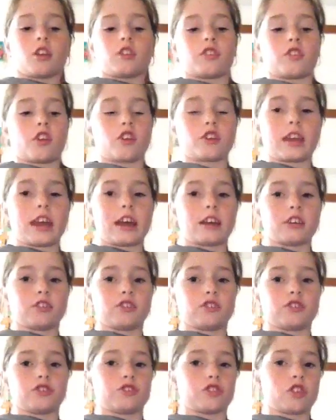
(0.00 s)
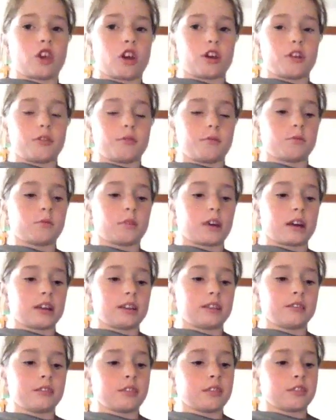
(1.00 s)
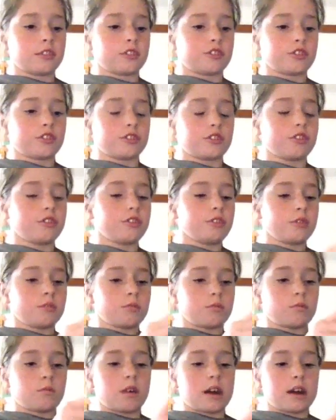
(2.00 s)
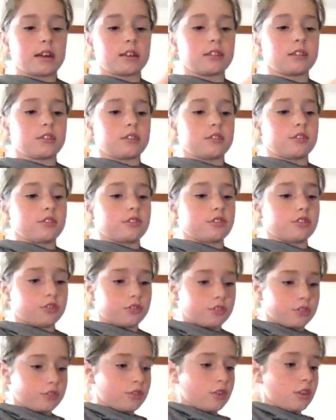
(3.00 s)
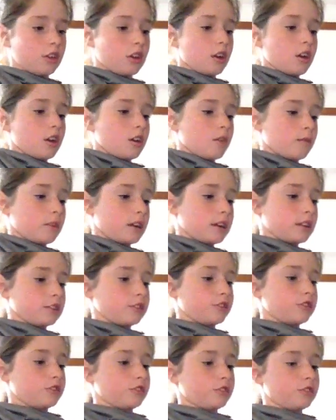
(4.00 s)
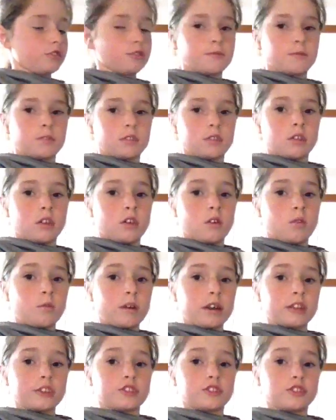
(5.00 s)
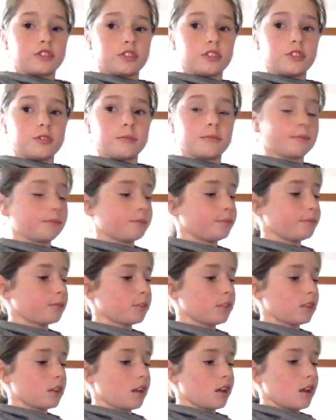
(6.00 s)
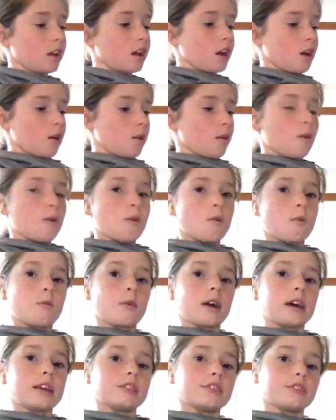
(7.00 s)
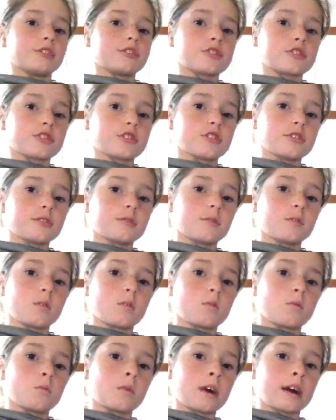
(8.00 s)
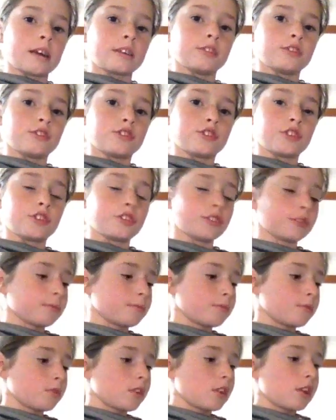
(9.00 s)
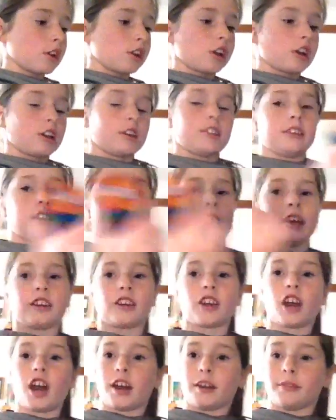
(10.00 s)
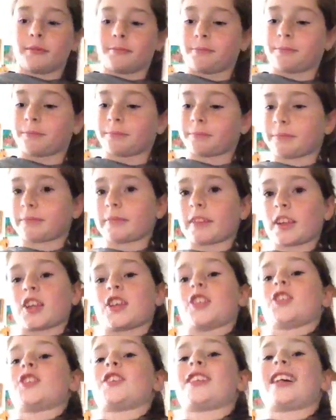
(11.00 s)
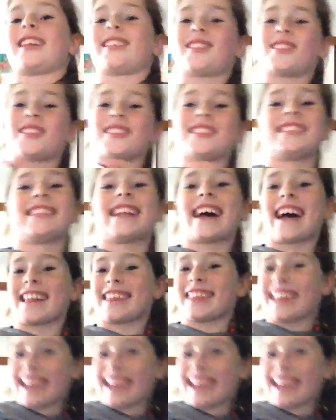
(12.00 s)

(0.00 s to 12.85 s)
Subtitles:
So now you just go 1, 2, 1, 2, 1, 2, 1, 2, 1, 2, 1, 2. There you go. So that's all today.